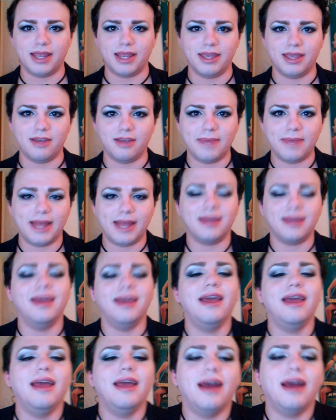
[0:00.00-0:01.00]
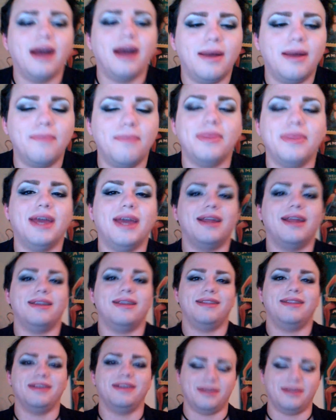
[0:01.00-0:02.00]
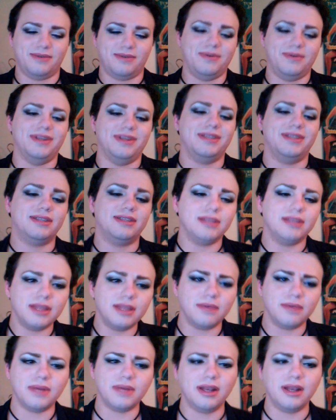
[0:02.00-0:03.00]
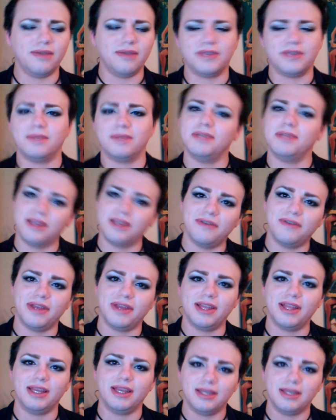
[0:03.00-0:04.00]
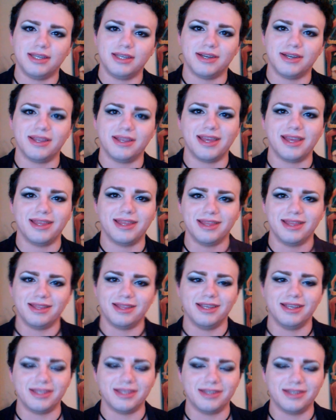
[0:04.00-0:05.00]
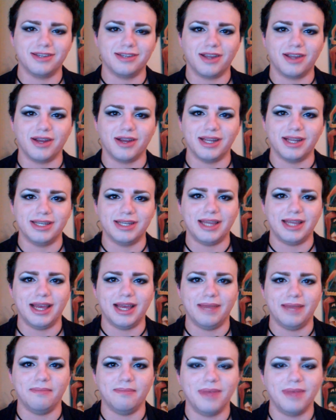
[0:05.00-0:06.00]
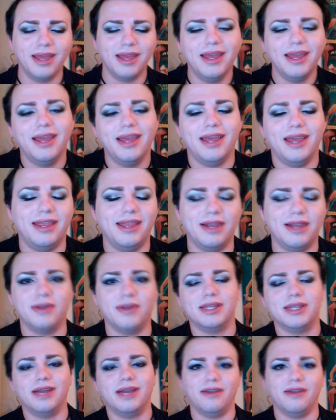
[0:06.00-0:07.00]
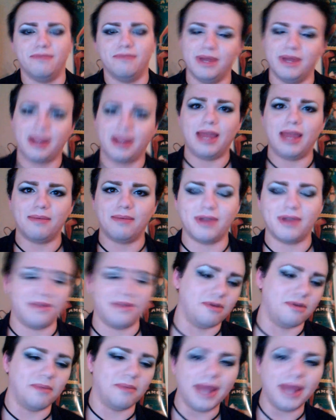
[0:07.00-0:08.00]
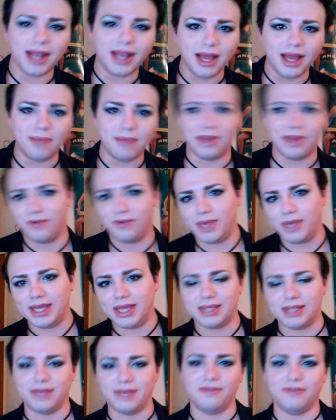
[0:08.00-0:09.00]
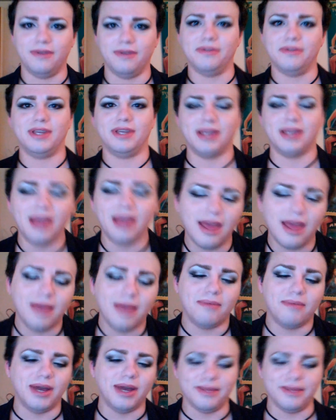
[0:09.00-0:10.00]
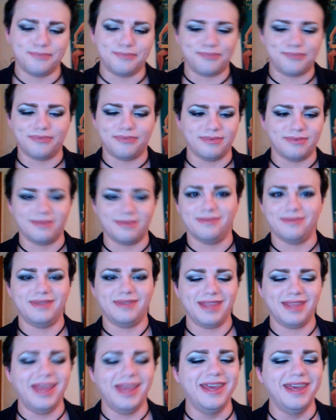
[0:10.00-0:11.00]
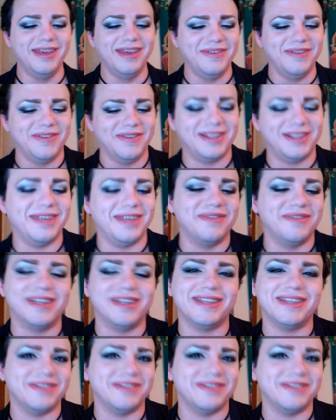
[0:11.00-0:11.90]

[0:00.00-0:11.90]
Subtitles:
like a year back, that look was, I don't know, for some reason I found that easier than this current time. And then of course now I have better camera, I have more makeup, I have wigs, I have everything, but for some